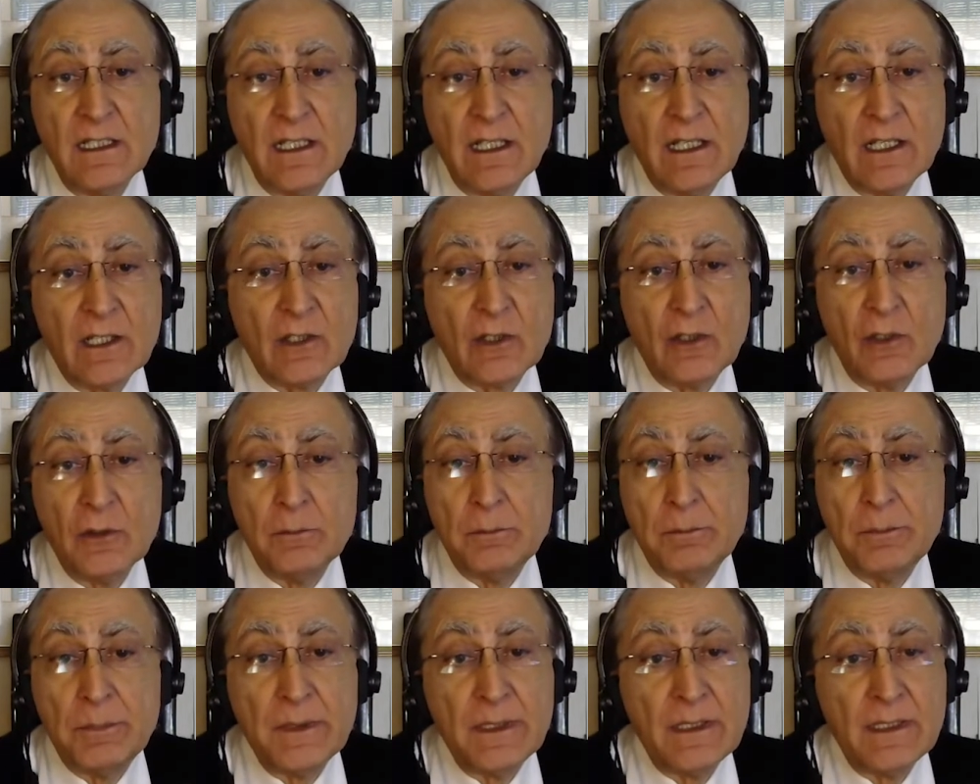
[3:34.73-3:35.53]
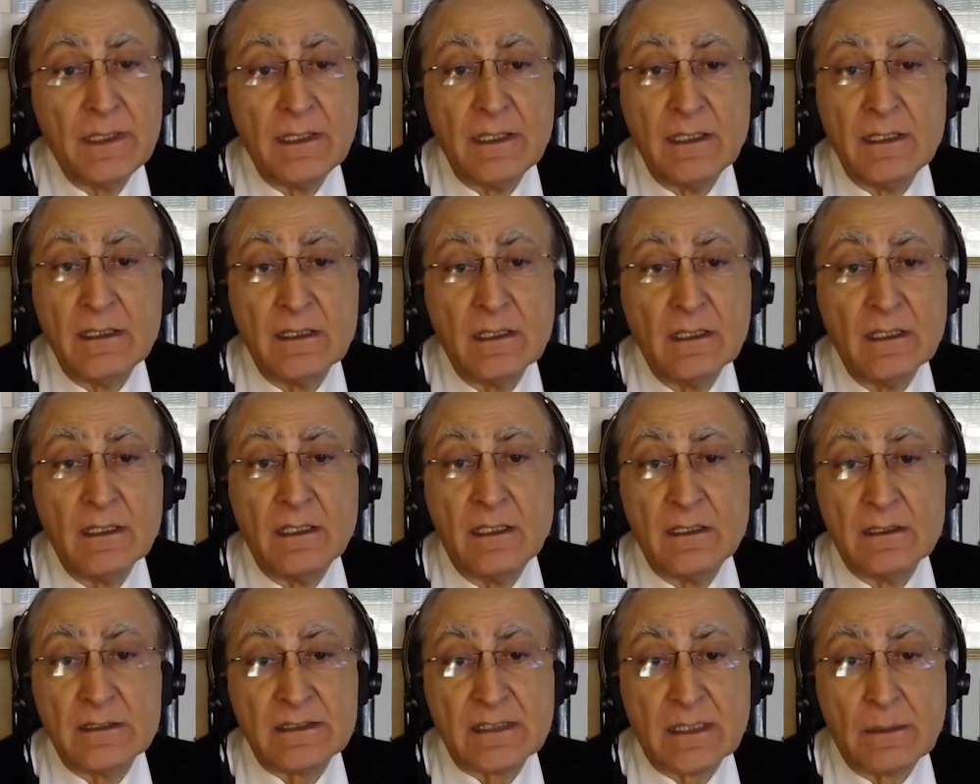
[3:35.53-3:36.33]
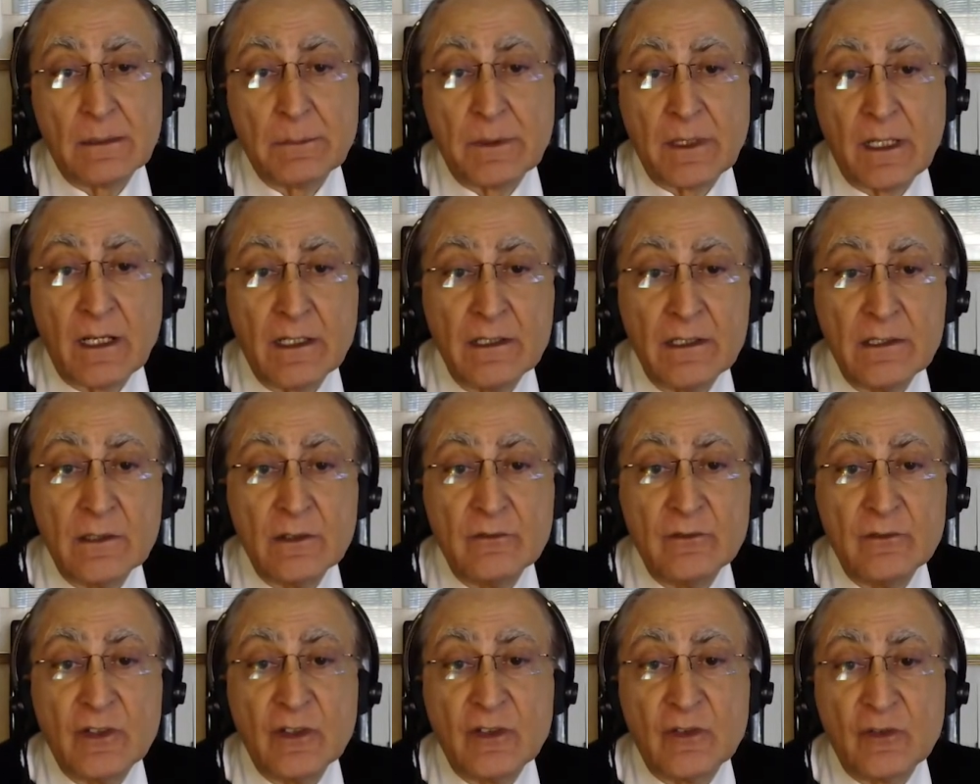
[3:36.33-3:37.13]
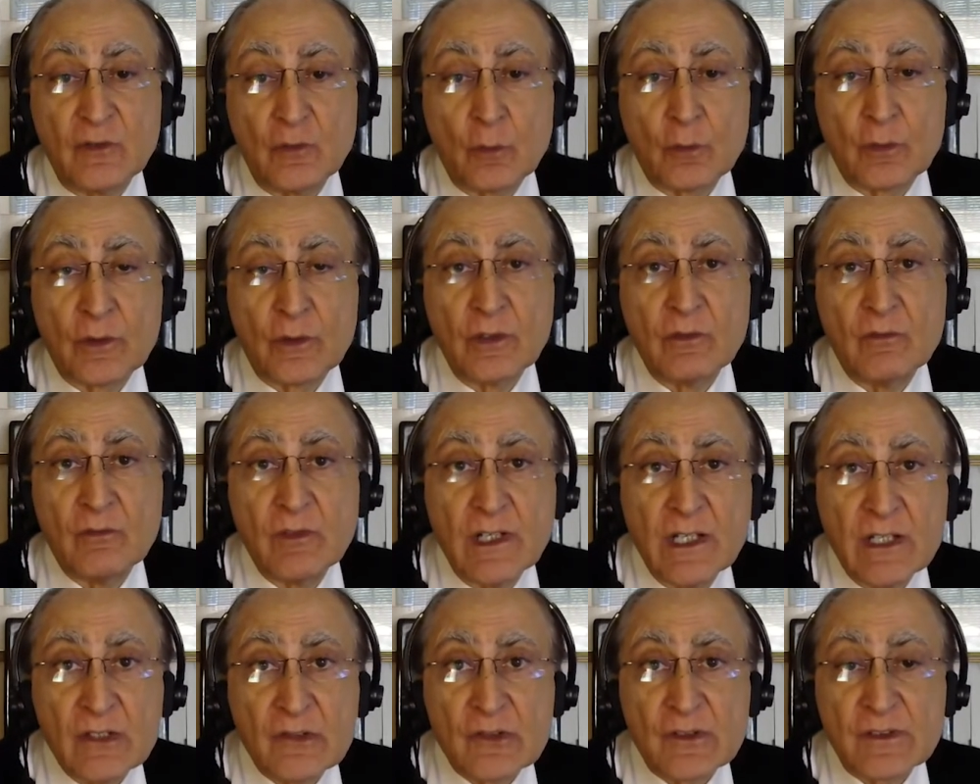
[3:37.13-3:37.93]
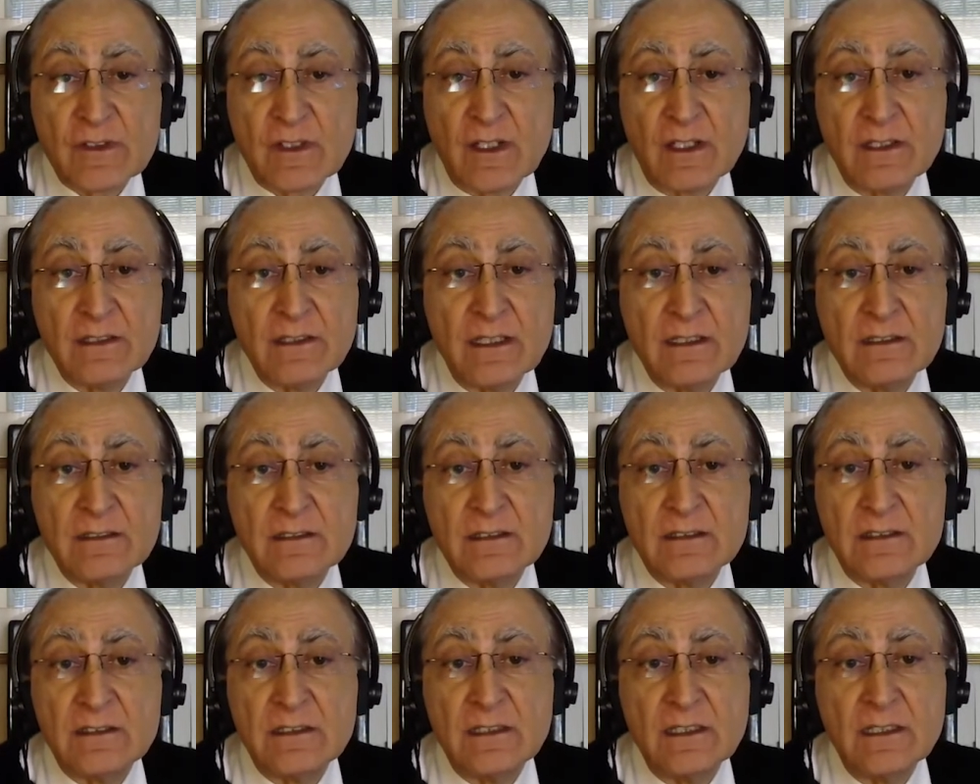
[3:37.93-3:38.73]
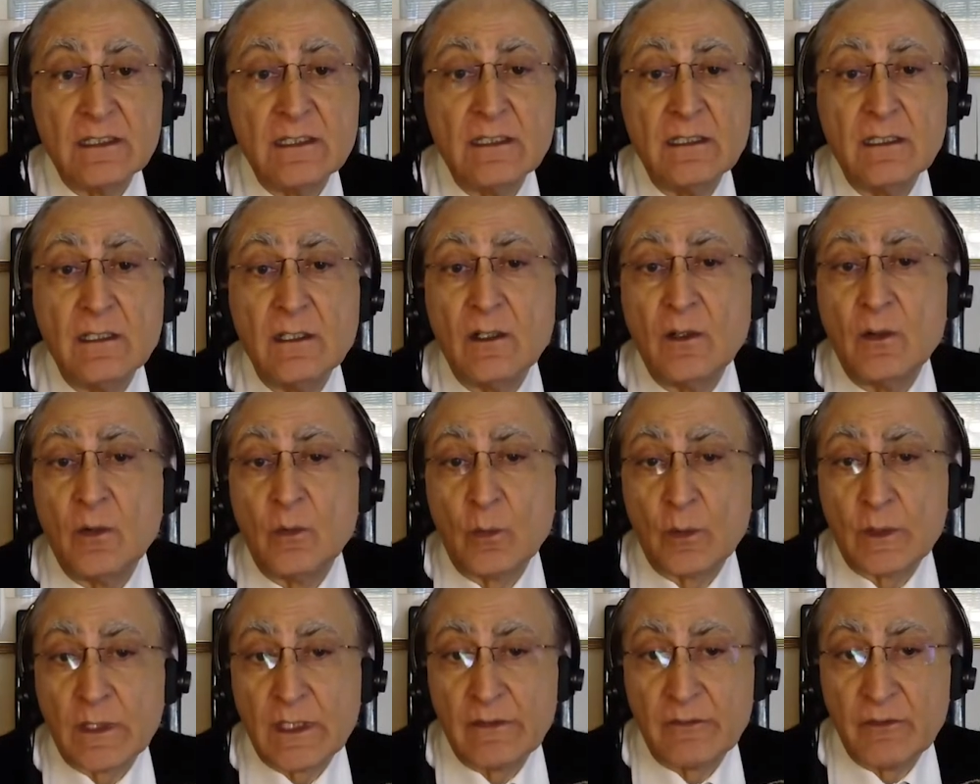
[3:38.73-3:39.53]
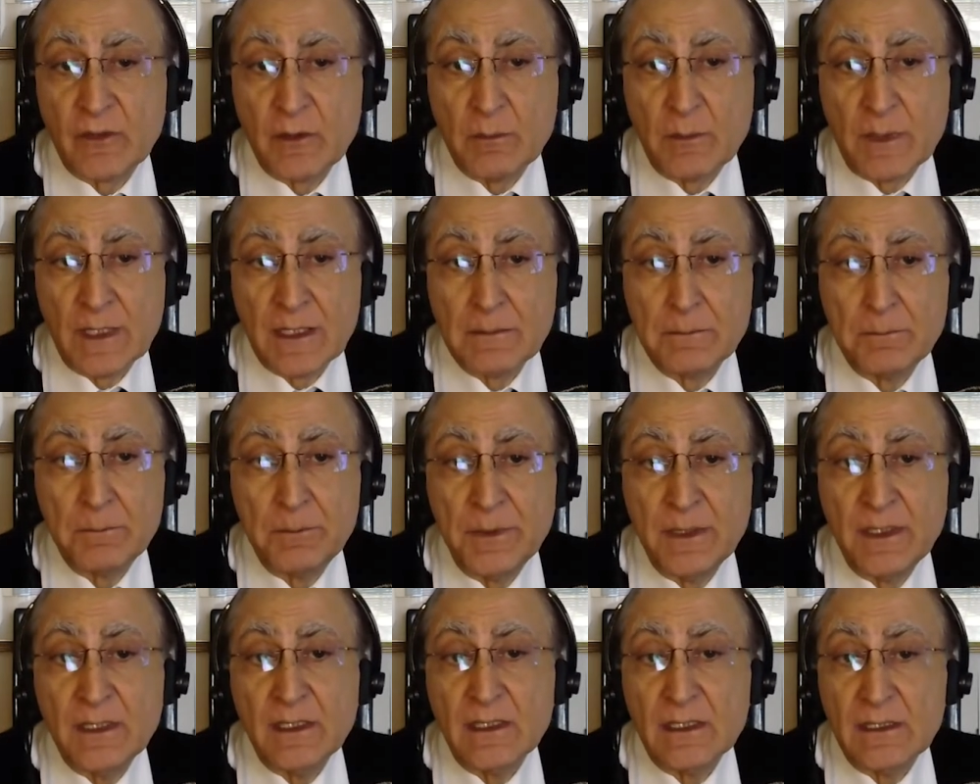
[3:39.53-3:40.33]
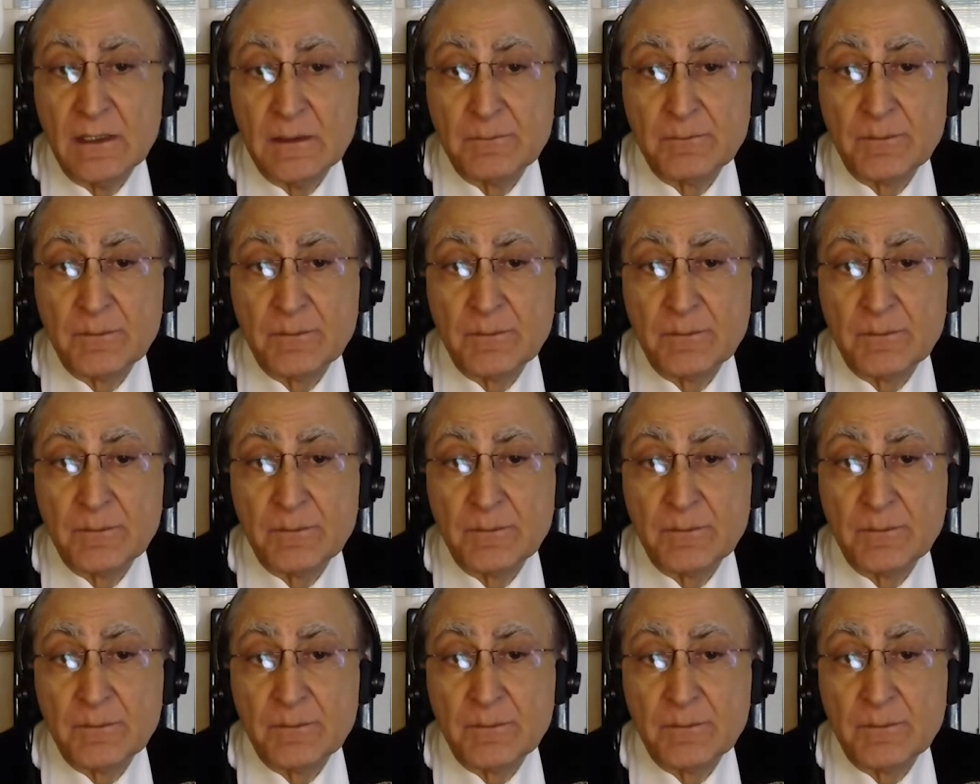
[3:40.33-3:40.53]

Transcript: it could be some kind of distorted religious identity, whatever it might be.